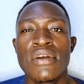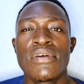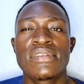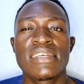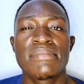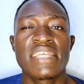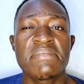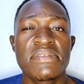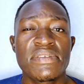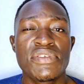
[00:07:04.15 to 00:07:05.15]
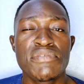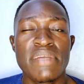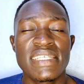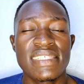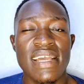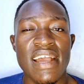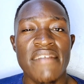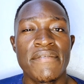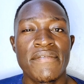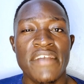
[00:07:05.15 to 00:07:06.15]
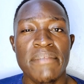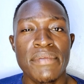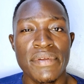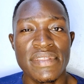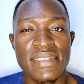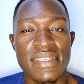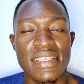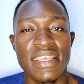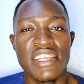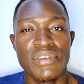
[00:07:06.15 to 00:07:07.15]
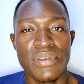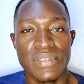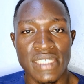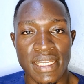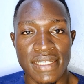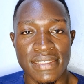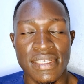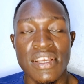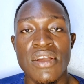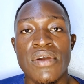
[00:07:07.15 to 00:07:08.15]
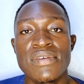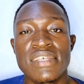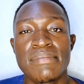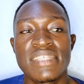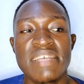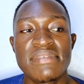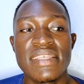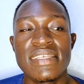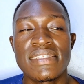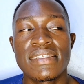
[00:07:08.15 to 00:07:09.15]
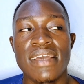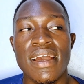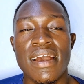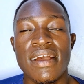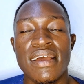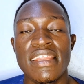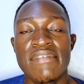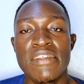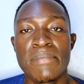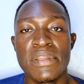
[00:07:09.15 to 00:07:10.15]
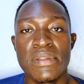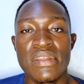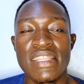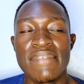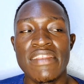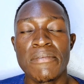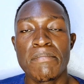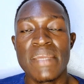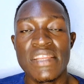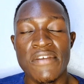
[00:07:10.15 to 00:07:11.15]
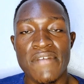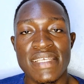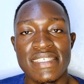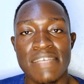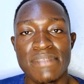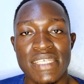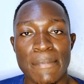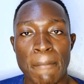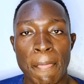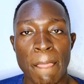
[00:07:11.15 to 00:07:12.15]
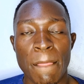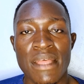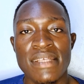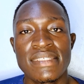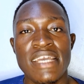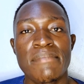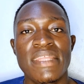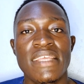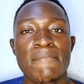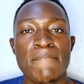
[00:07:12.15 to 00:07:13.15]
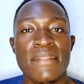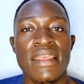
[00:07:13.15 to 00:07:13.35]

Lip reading: or sometimes you might have fibroids in your uterus, or sometimes there is development of a septum, something